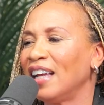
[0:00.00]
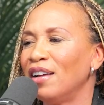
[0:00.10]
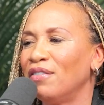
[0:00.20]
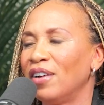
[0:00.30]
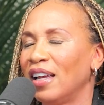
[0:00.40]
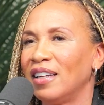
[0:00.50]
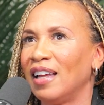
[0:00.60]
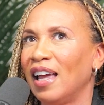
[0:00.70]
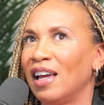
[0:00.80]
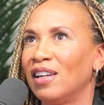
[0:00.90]
I never,
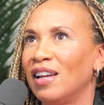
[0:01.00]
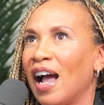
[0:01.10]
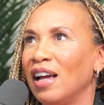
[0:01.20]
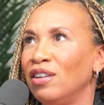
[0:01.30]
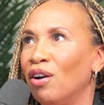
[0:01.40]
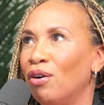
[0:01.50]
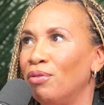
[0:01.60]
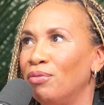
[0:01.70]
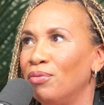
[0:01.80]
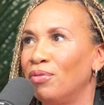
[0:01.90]
and I
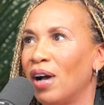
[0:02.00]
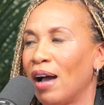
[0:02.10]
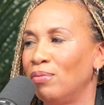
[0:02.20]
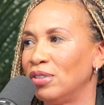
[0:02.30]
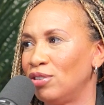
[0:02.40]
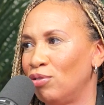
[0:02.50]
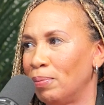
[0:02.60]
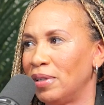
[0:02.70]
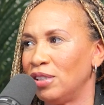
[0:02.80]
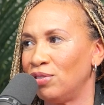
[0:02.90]
know I went to
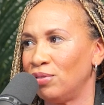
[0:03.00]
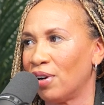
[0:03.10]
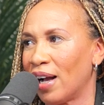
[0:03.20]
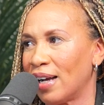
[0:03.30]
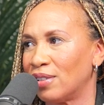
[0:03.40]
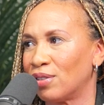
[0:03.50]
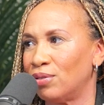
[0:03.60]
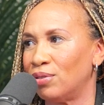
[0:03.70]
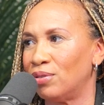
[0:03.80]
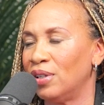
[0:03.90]
Normandy Junior High
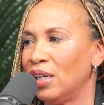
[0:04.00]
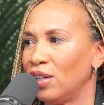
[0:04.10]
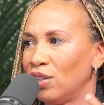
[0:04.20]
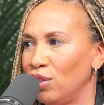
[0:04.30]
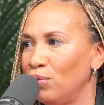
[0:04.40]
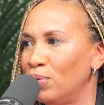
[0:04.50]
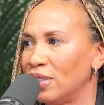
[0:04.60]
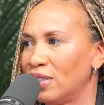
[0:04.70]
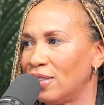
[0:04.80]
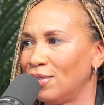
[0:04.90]
School. You
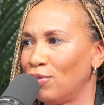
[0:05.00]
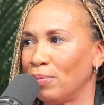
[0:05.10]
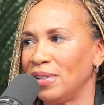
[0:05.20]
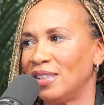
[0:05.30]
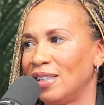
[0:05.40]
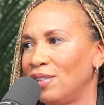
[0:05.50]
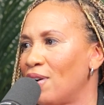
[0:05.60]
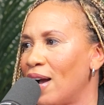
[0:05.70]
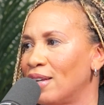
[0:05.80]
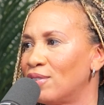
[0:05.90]
went to Normandy Senior
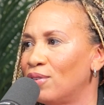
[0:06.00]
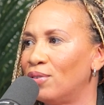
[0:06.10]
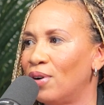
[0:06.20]
High School.